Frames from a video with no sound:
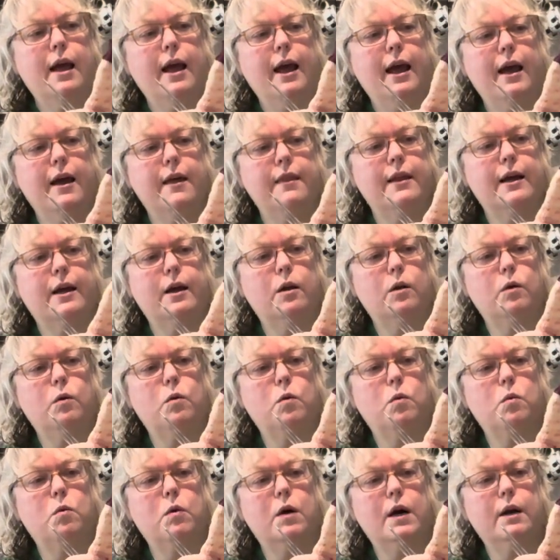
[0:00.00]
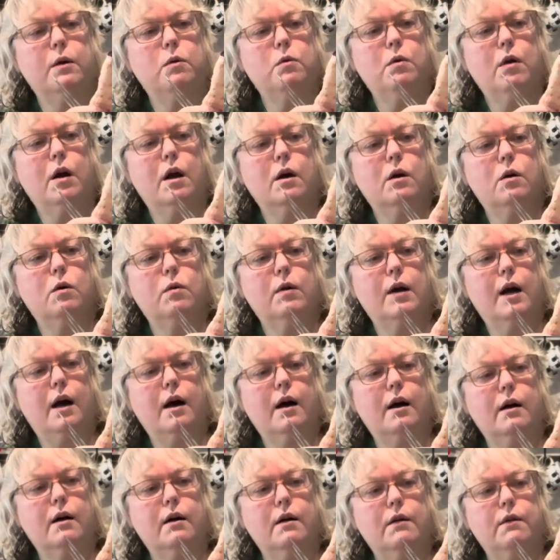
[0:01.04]
and then 1 row
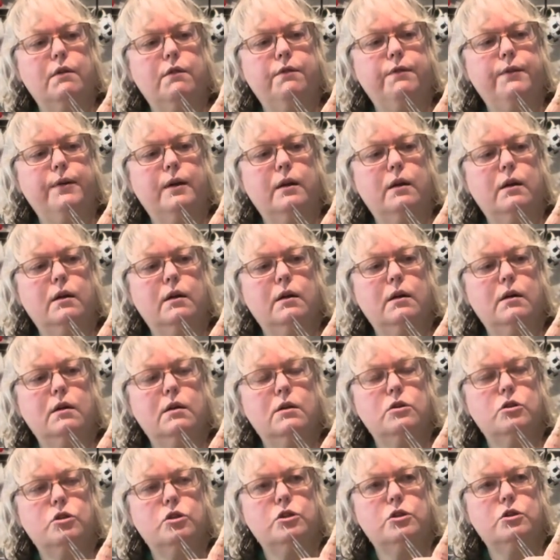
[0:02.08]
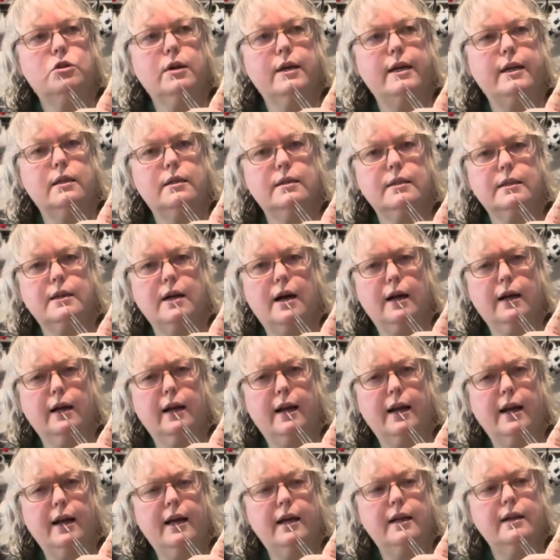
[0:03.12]
of straight
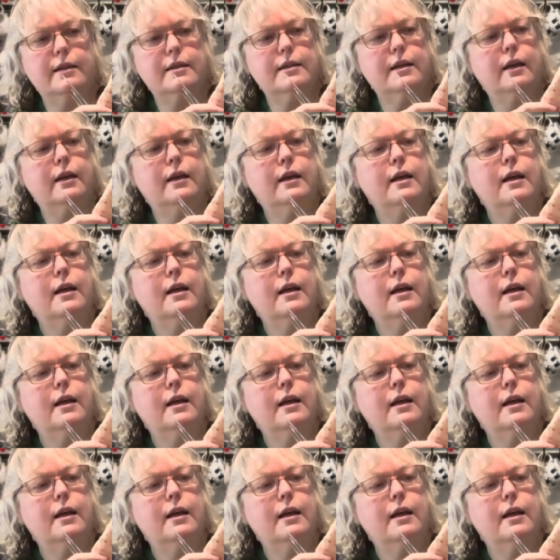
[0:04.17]
stockinette.